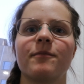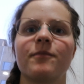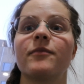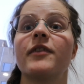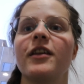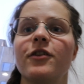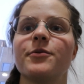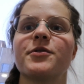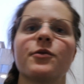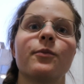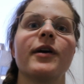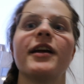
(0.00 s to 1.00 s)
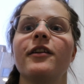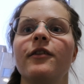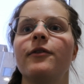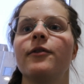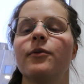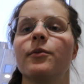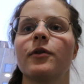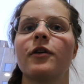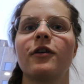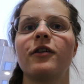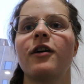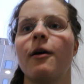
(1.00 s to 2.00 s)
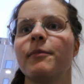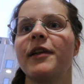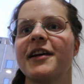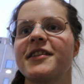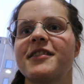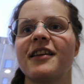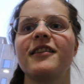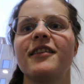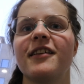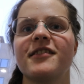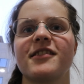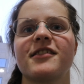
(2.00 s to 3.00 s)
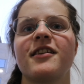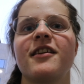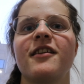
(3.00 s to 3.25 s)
they used a way too complex sentence